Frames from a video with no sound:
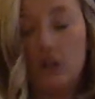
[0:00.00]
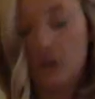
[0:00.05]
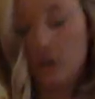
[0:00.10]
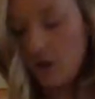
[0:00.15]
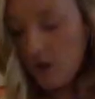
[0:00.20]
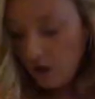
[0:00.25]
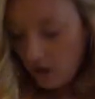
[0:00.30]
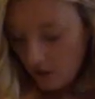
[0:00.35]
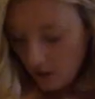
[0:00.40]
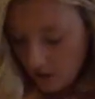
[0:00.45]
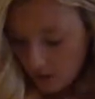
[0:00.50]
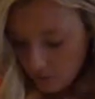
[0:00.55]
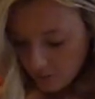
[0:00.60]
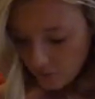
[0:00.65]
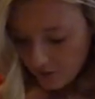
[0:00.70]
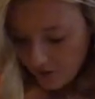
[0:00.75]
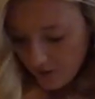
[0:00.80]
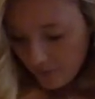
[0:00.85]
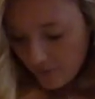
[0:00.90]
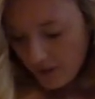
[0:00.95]
girl
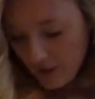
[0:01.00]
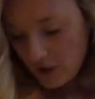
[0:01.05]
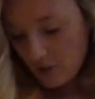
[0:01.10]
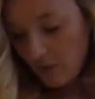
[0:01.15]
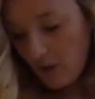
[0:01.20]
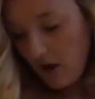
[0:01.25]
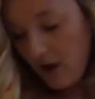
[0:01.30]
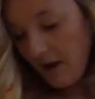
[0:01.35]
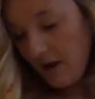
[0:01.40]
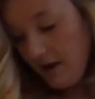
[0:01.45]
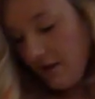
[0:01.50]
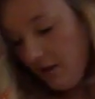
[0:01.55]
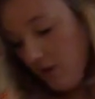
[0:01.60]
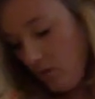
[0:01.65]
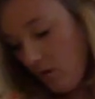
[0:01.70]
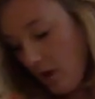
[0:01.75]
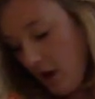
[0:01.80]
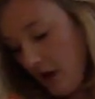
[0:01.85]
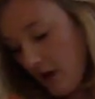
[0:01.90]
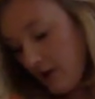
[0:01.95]
with a beach ball in the
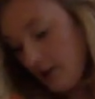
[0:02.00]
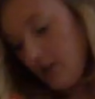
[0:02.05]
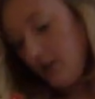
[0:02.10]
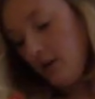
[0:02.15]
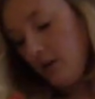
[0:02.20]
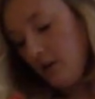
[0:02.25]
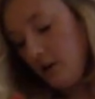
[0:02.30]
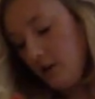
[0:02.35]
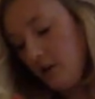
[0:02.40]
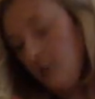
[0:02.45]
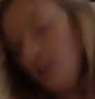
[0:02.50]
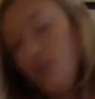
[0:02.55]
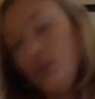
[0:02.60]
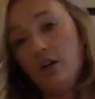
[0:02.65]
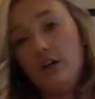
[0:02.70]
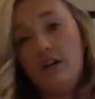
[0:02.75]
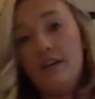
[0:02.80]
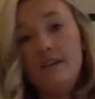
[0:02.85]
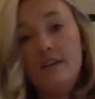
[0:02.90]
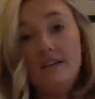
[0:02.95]
water
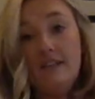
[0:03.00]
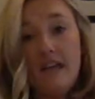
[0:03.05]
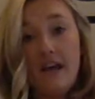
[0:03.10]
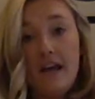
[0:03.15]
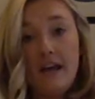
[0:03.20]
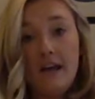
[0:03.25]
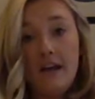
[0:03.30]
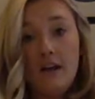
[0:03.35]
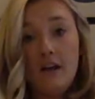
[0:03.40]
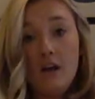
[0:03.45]
during the day.